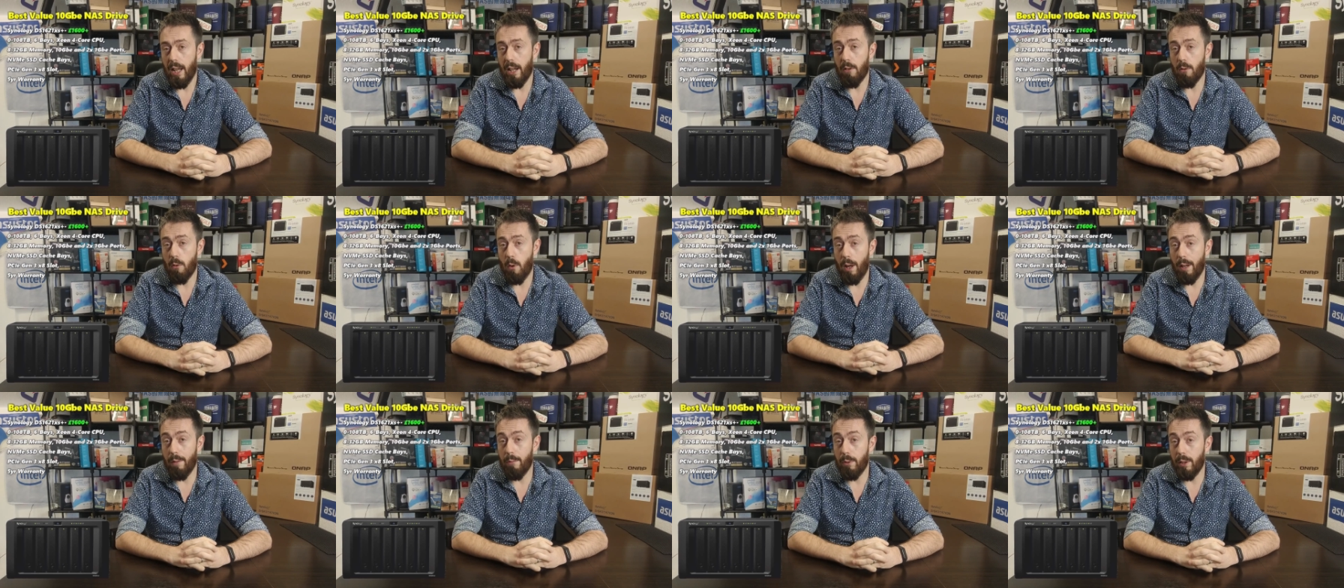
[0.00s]
It
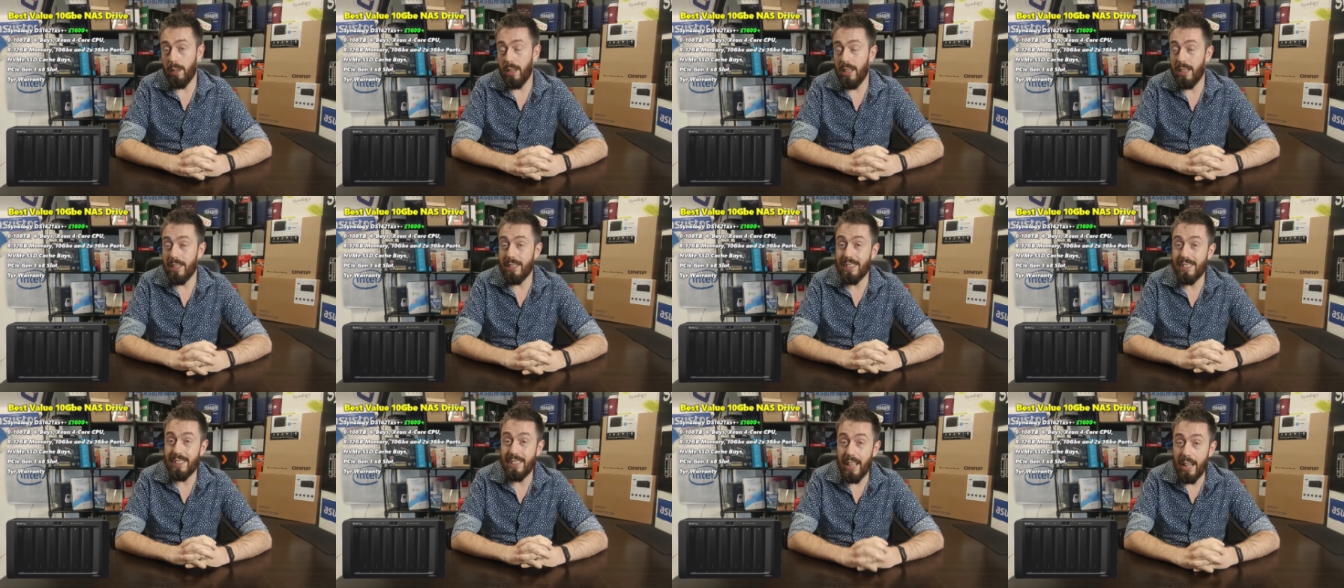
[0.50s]
arrived with
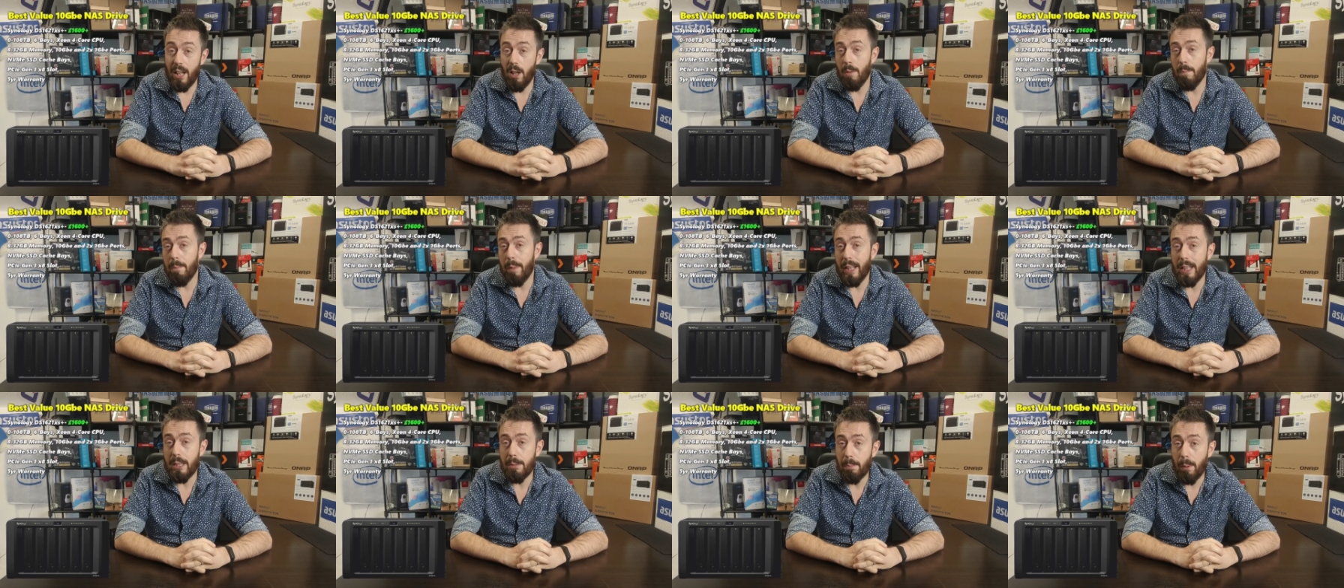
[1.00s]
a
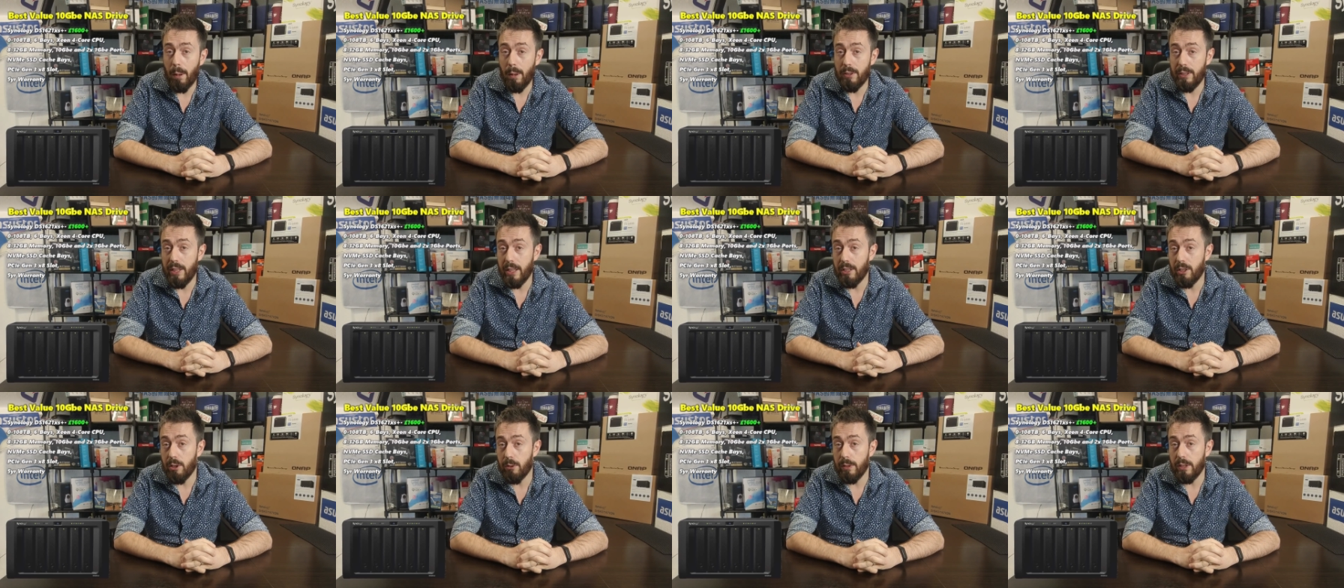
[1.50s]
Xeon-based
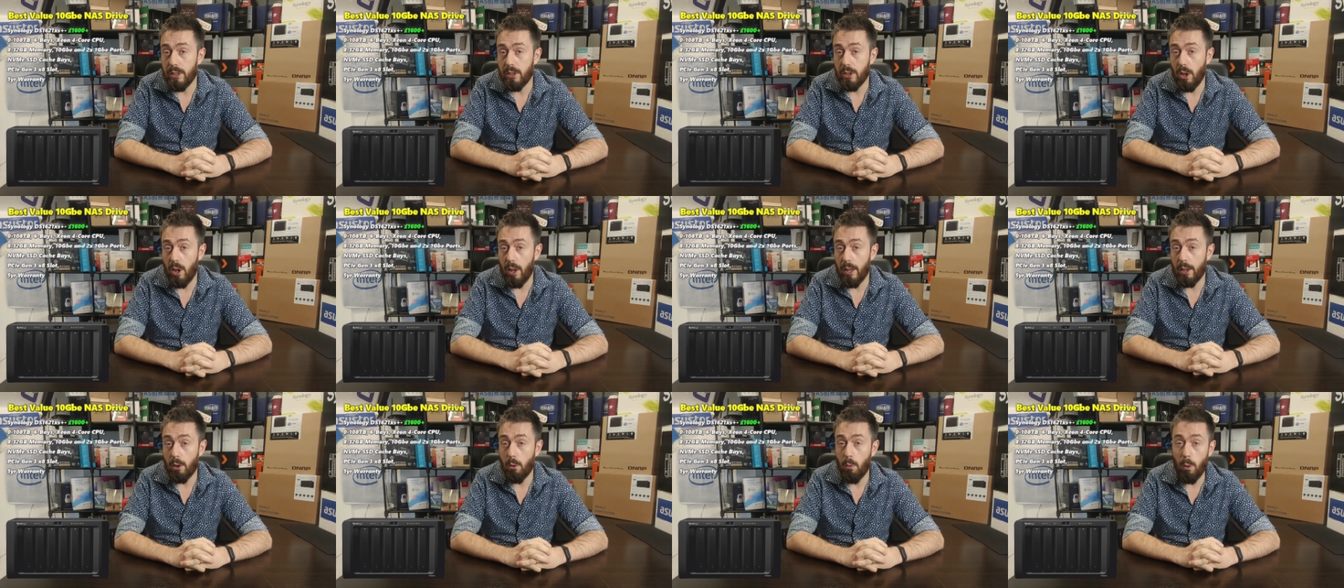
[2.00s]
processor
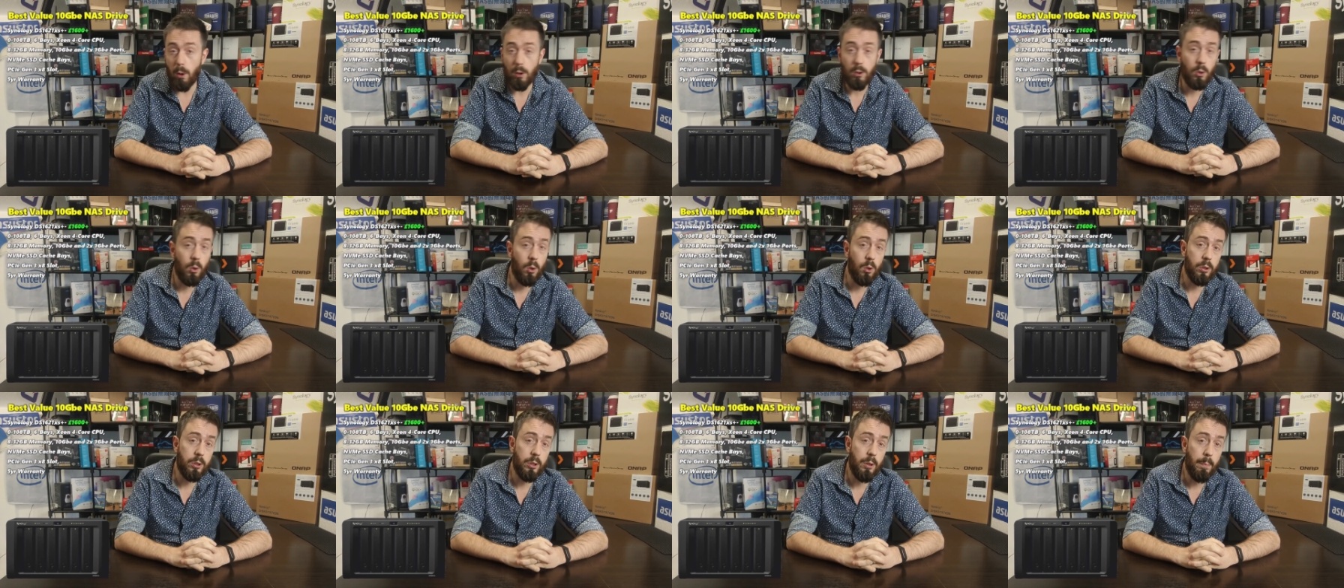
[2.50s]
inside, a
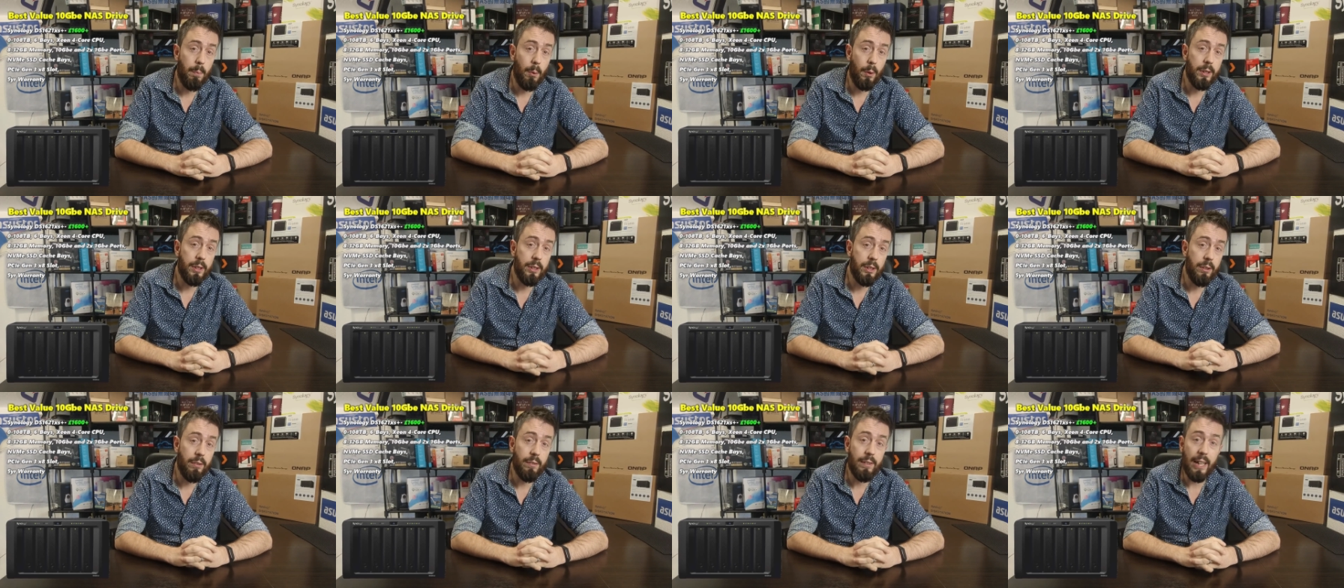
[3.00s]
quad-core two
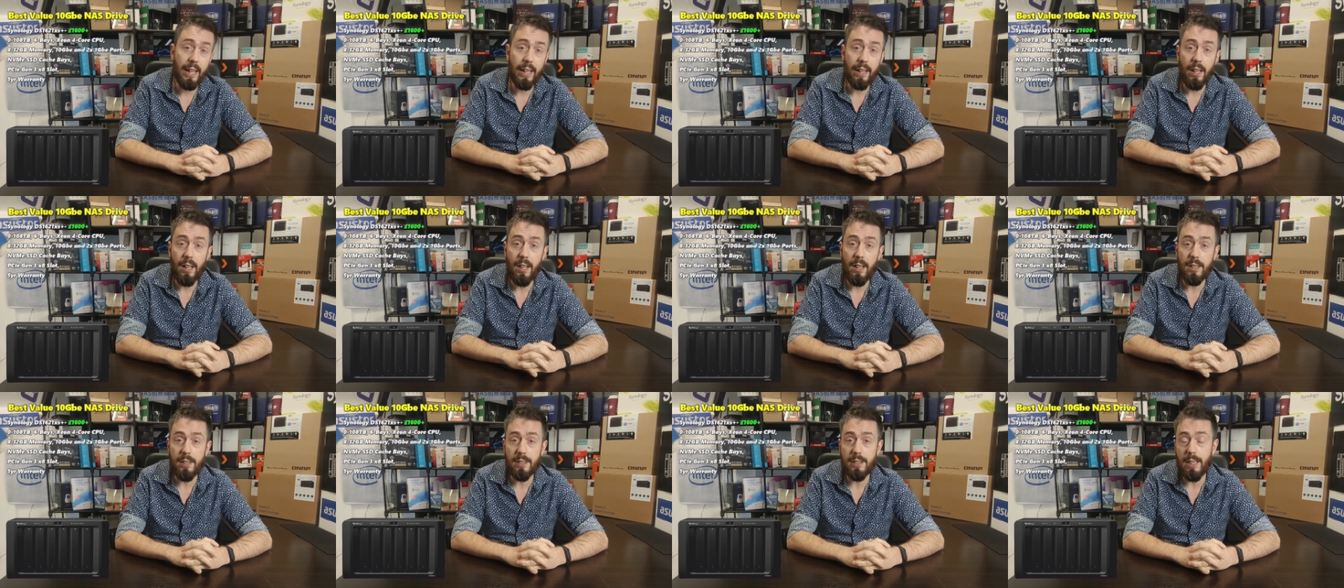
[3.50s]
point two
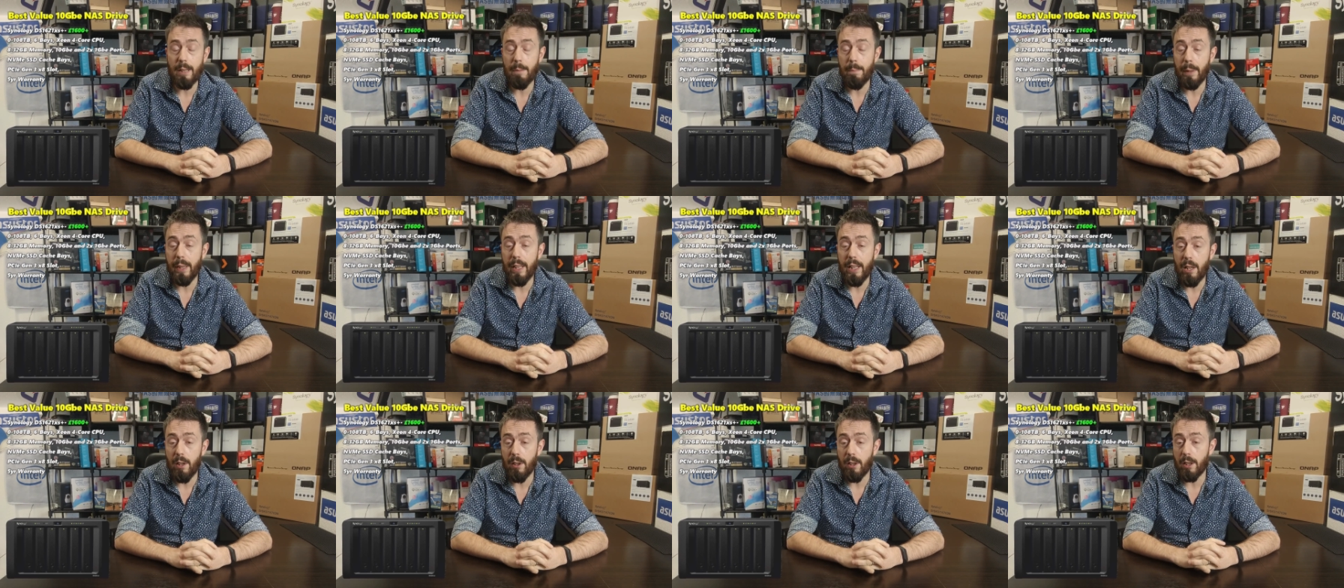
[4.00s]
gigahertz C
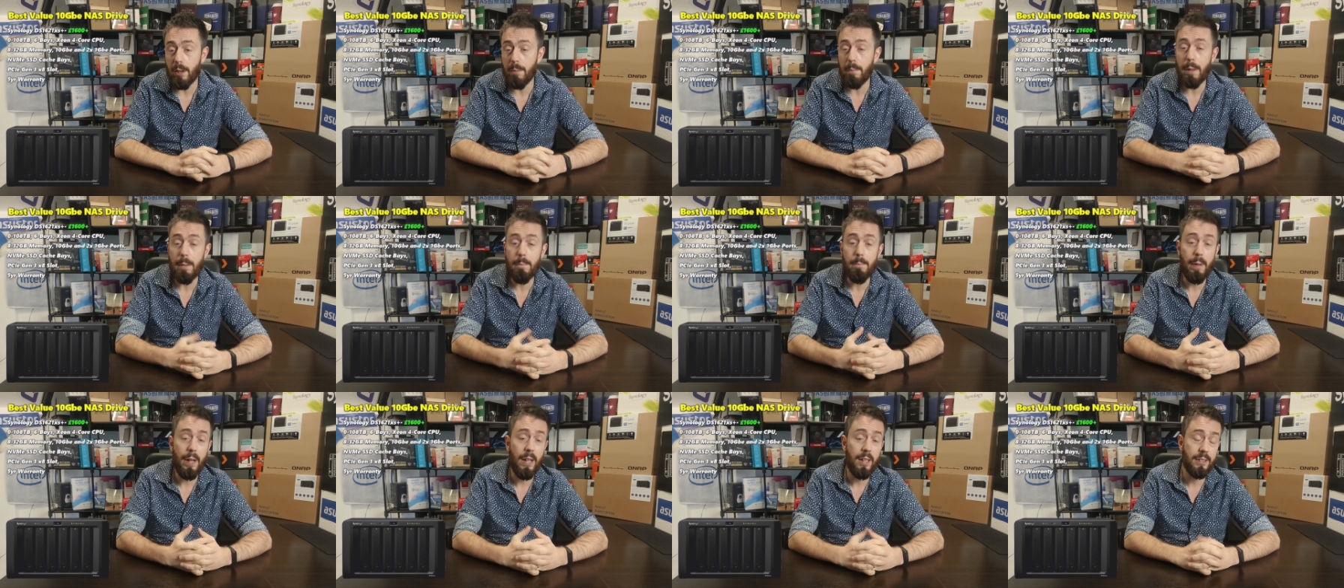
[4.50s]
P U that can
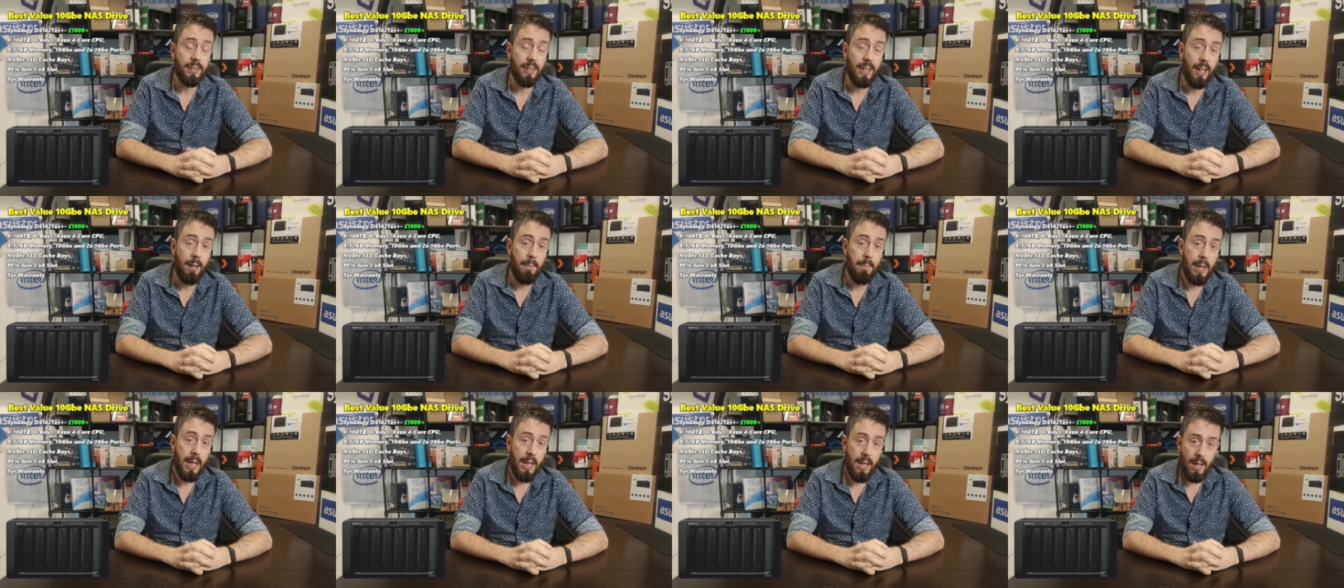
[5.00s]
be burst
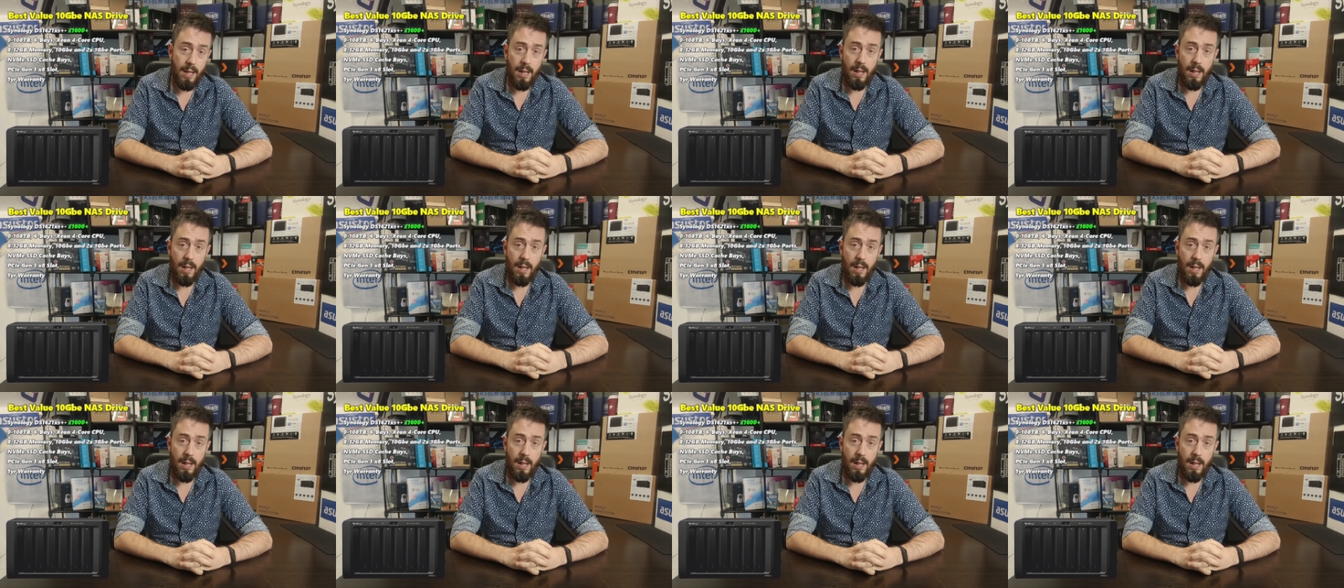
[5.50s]
up.